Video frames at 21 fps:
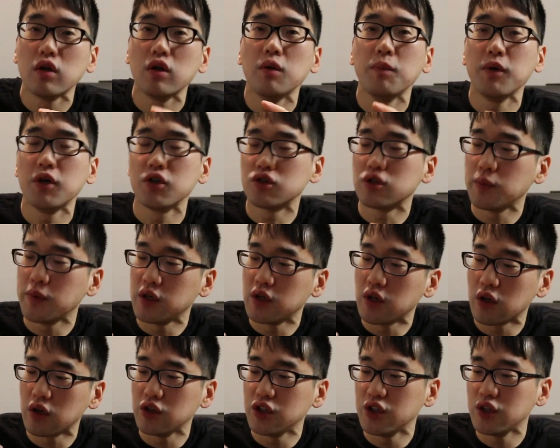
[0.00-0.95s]
Appears to be
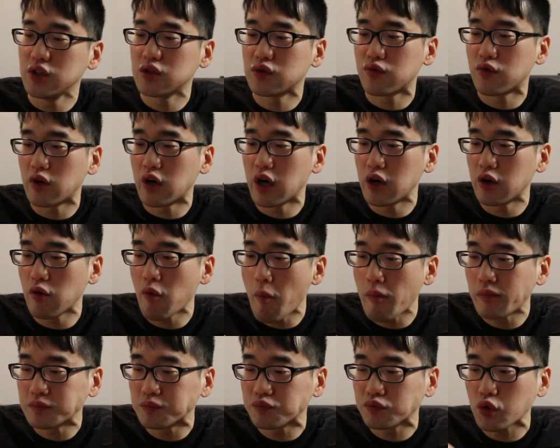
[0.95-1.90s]
another yeast
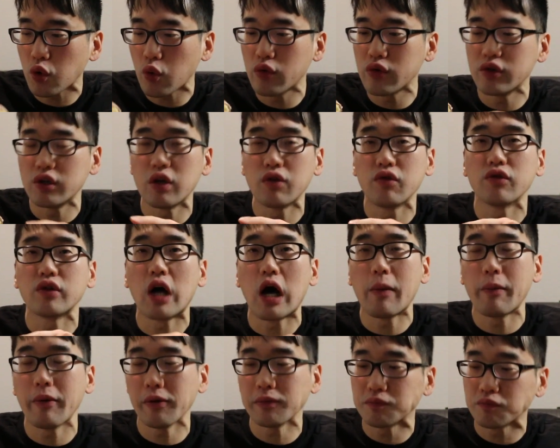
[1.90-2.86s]
varietal with a different
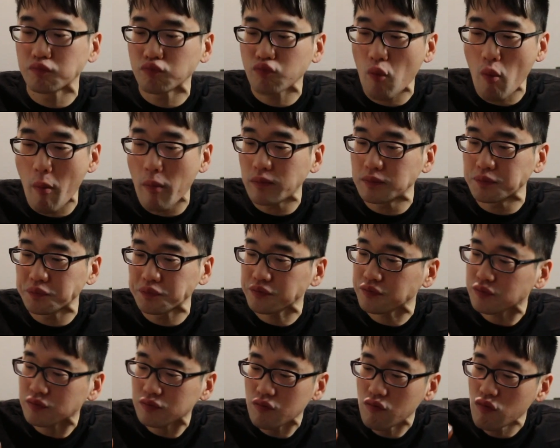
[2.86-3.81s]
topping.
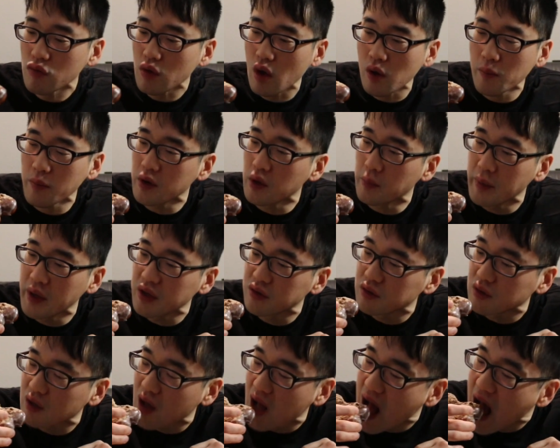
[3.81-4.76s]
But
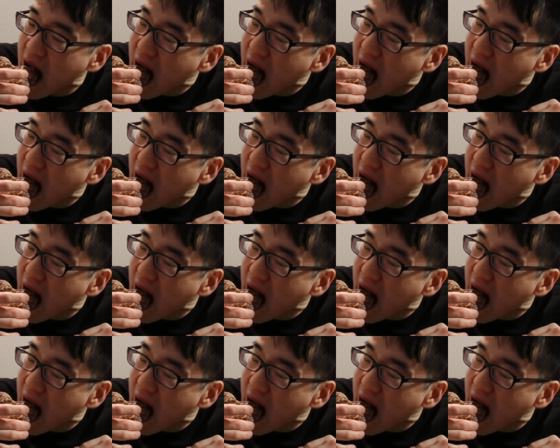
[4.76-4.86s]
amazing.